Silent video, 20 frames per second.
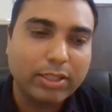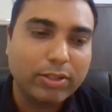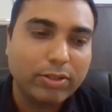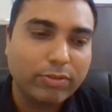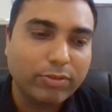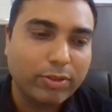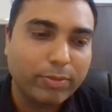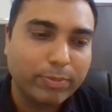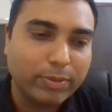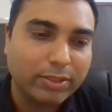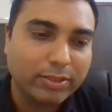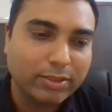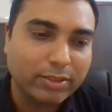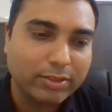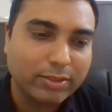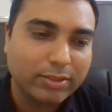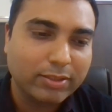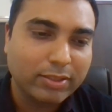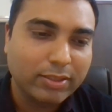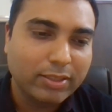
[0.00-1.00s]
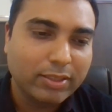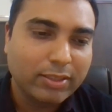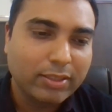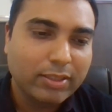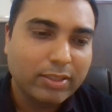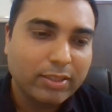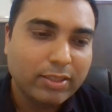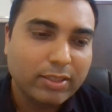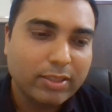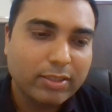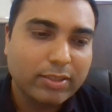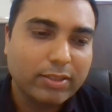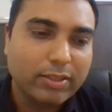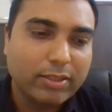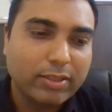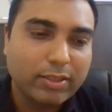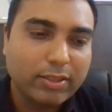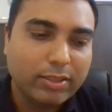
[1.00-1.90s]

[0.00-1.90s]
of operations.